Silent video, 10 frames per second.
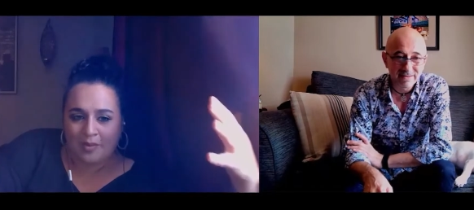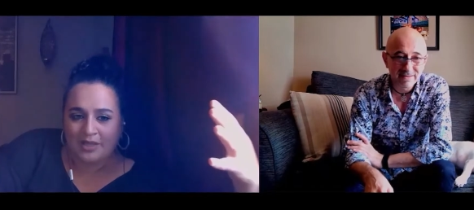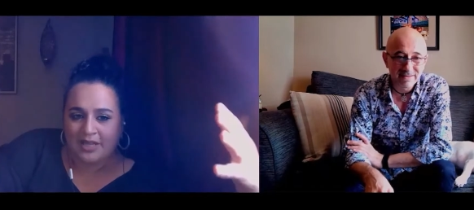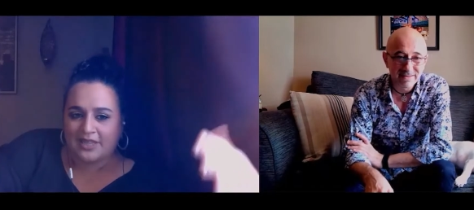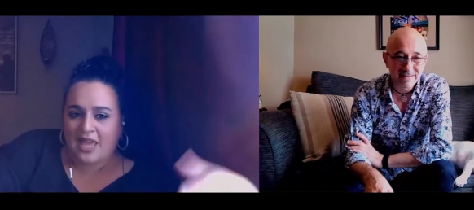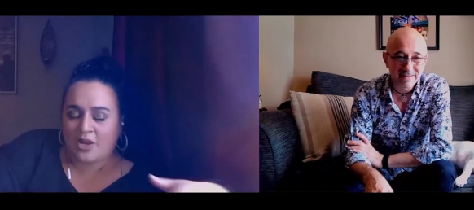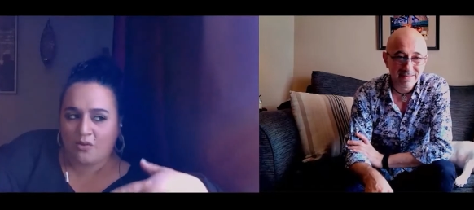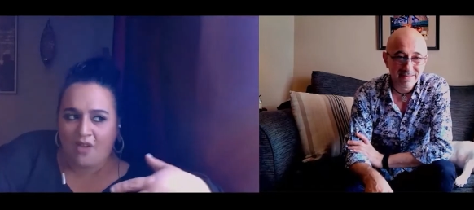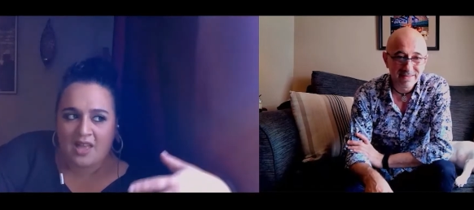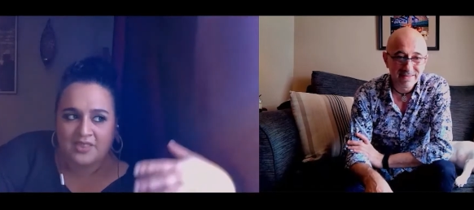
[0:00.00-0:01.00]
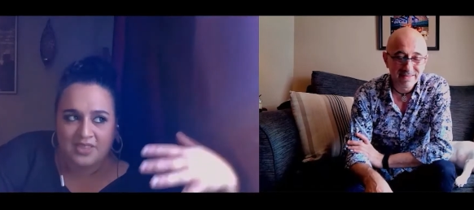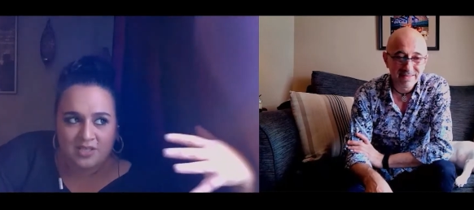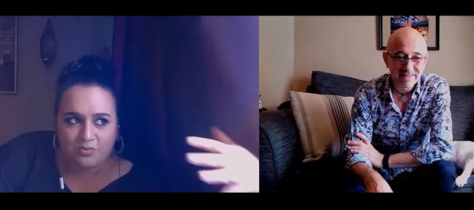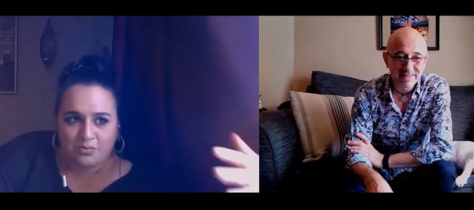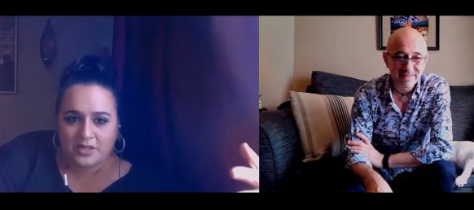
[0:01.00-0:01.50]
Speaker 1: like that who have had these
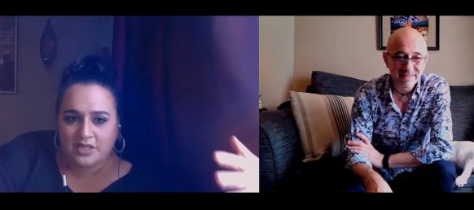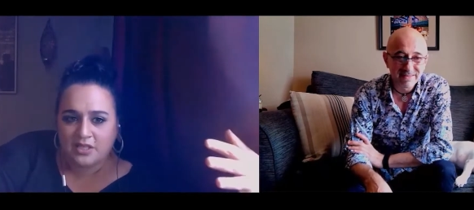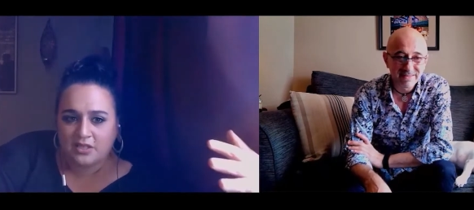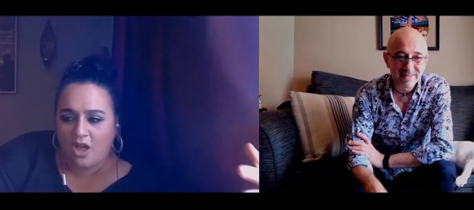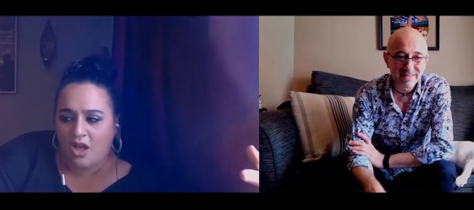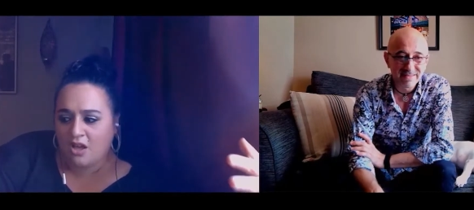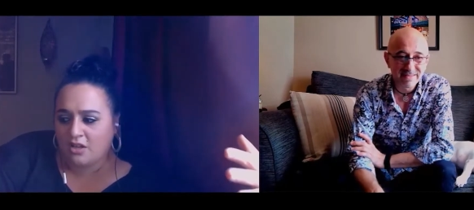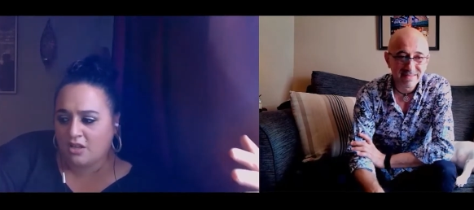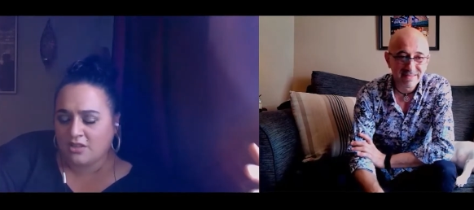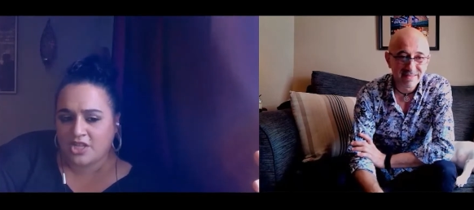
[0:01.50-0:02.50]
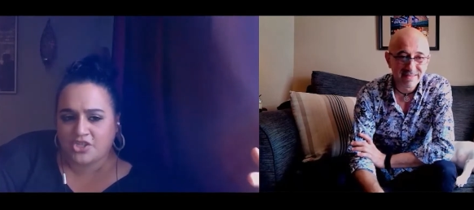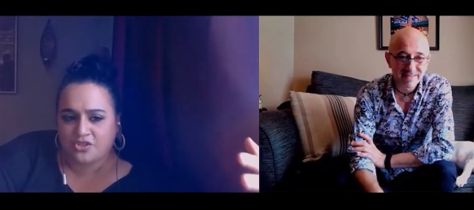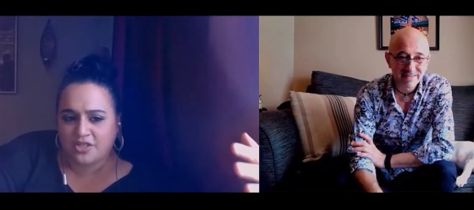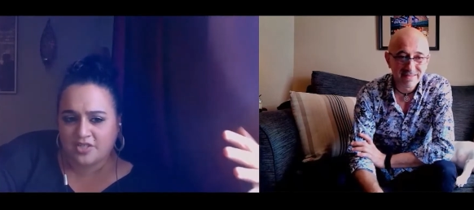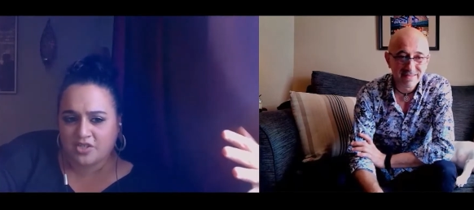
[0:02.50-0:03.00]
really long,
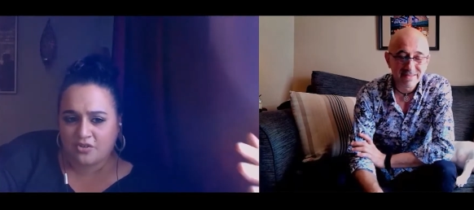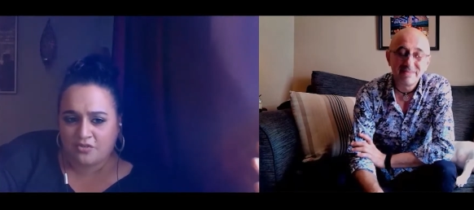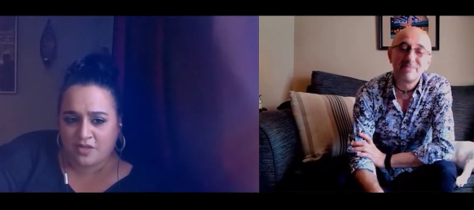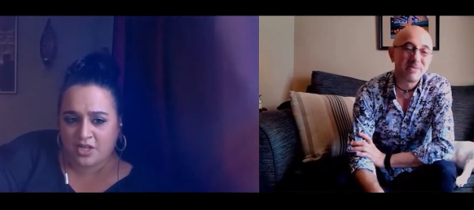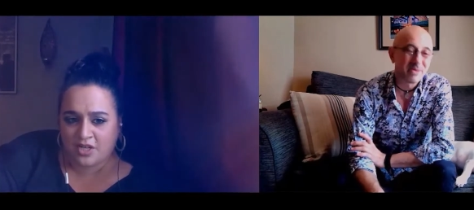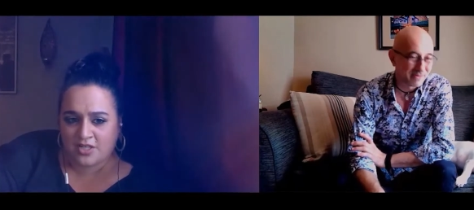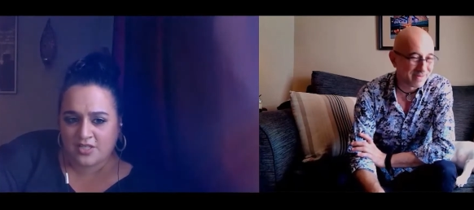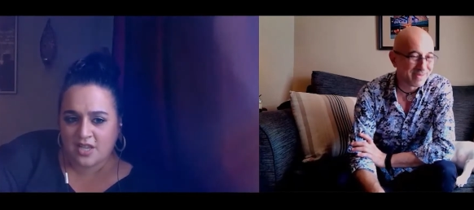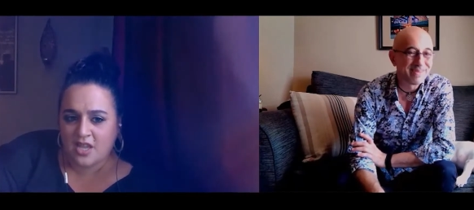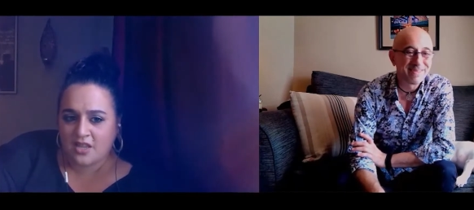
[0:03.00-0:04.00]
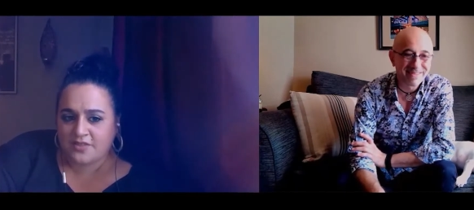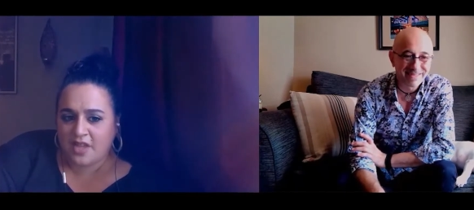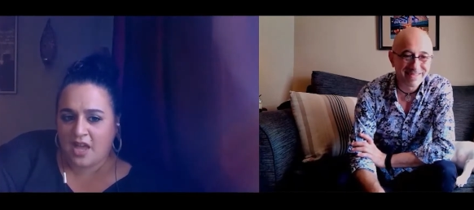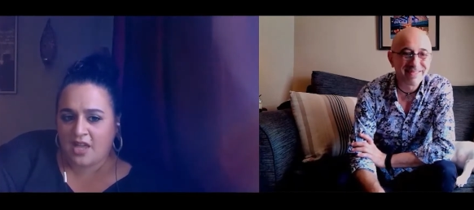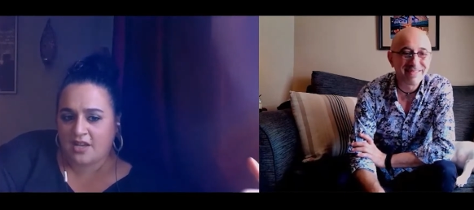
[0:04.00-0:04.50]
illustrious careers
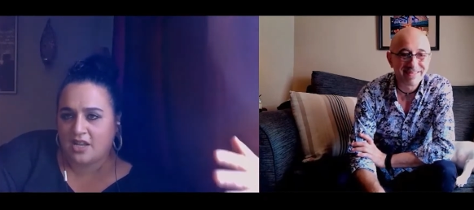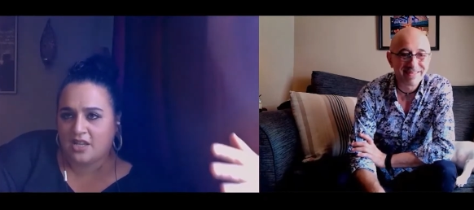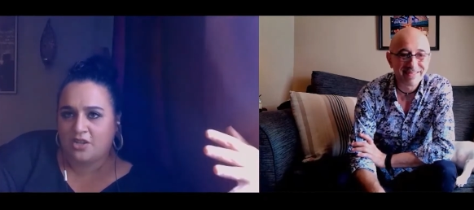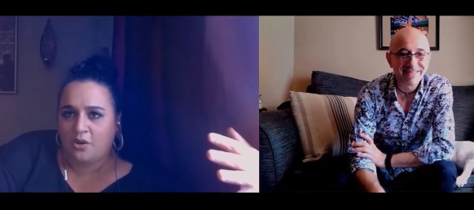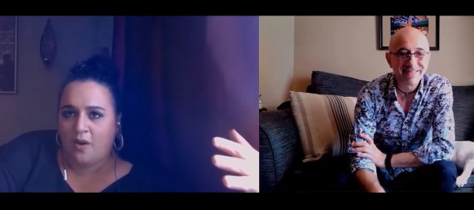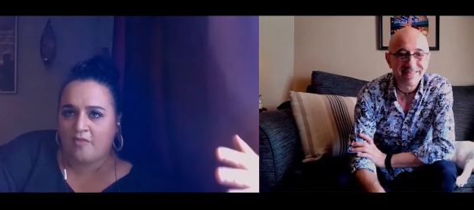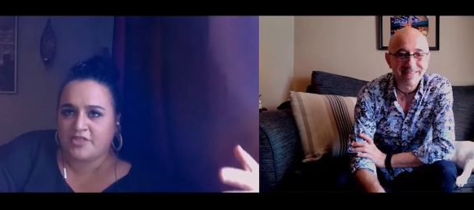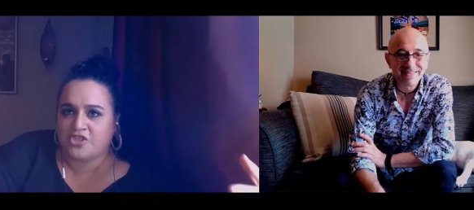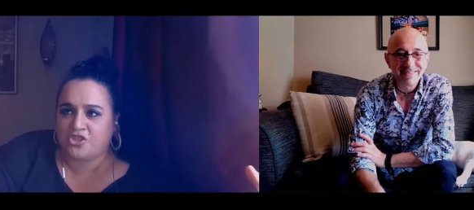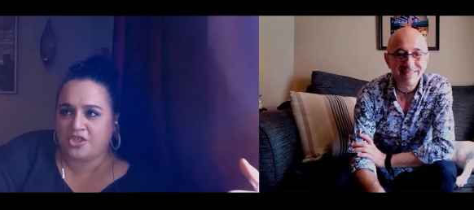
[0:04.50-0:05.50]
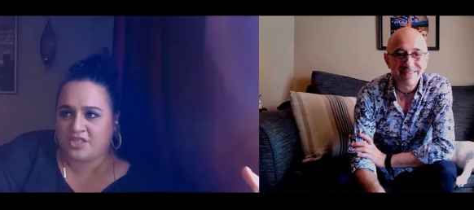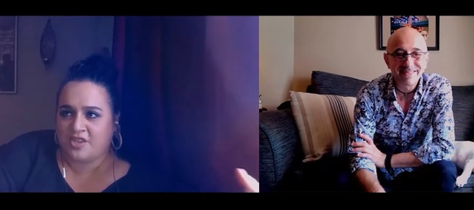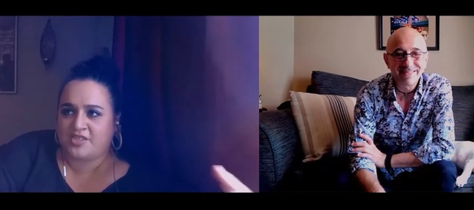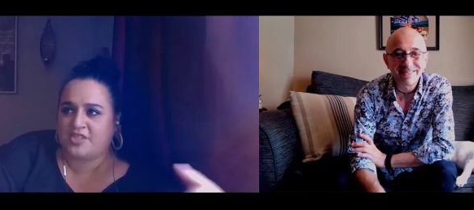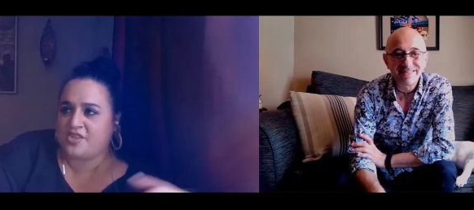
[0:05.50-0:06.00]
that, you know, have stood the
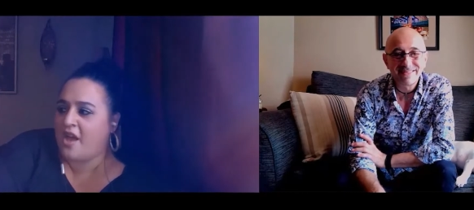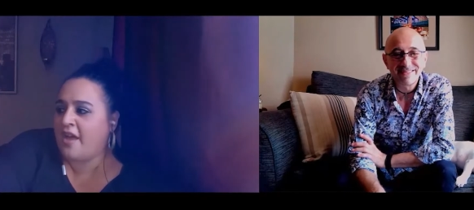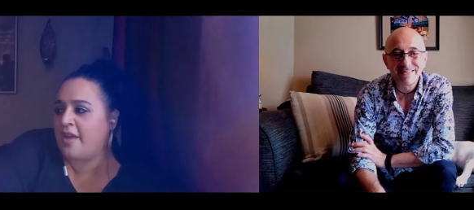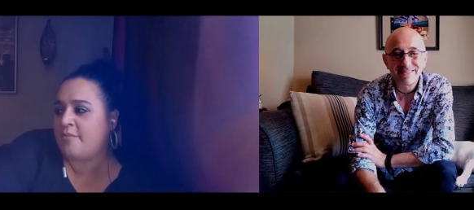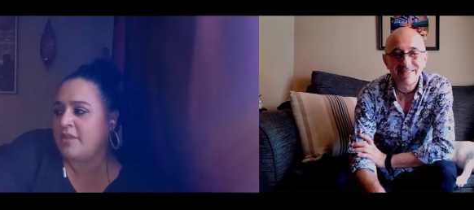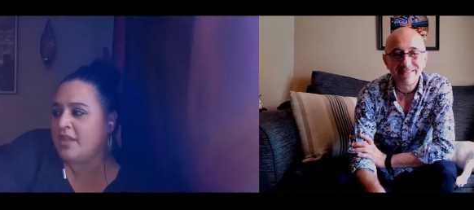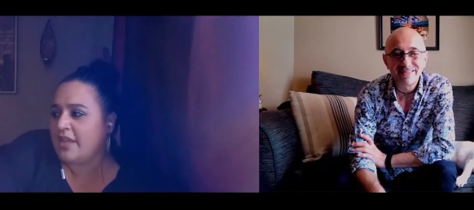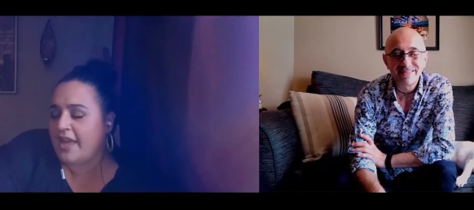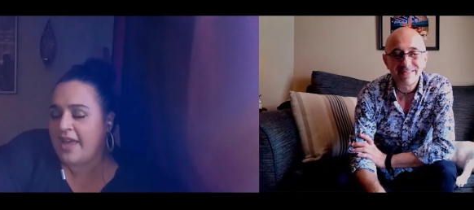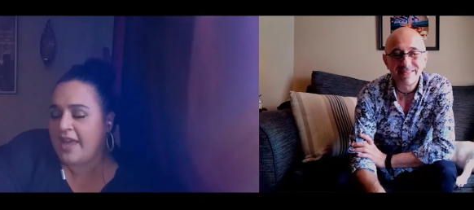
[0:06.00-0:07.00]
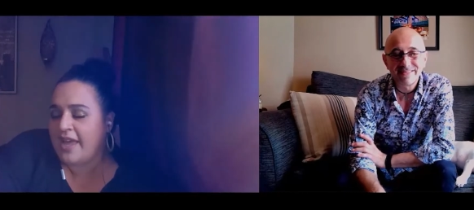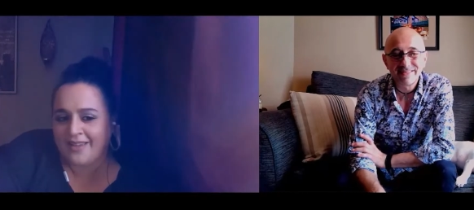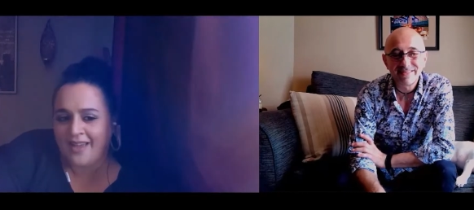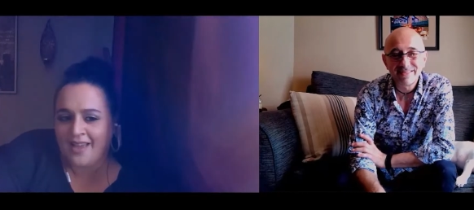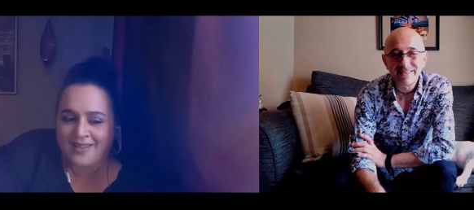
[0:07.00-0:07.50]
test of time. And
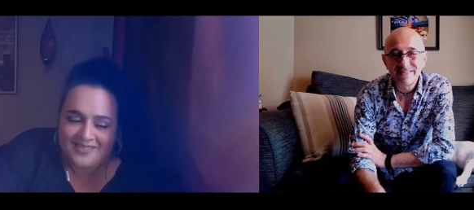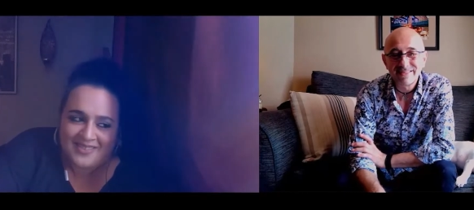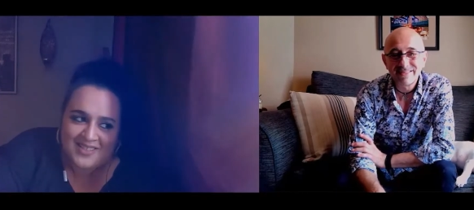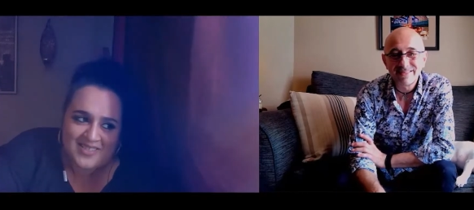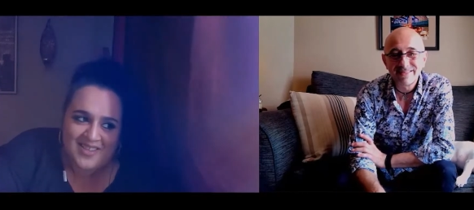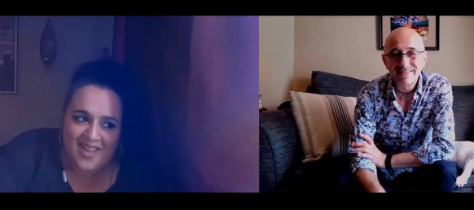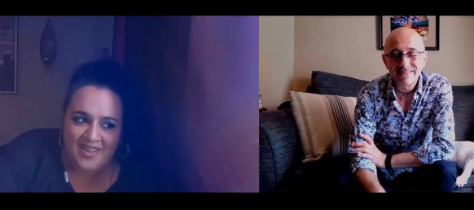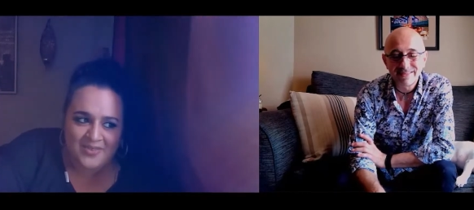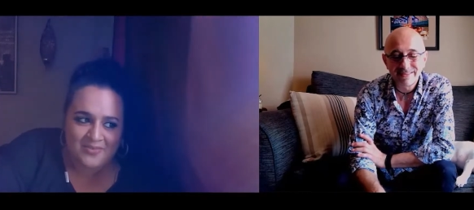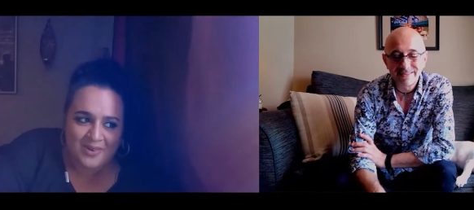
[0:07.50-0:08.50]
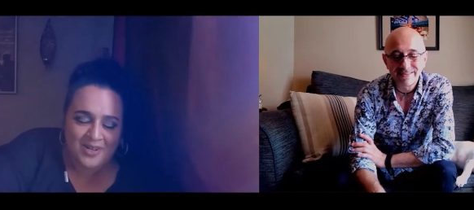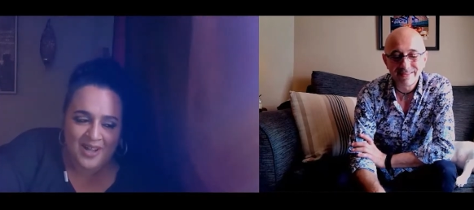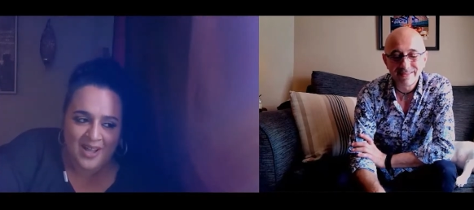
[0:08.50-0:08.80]
I, that's kind of where I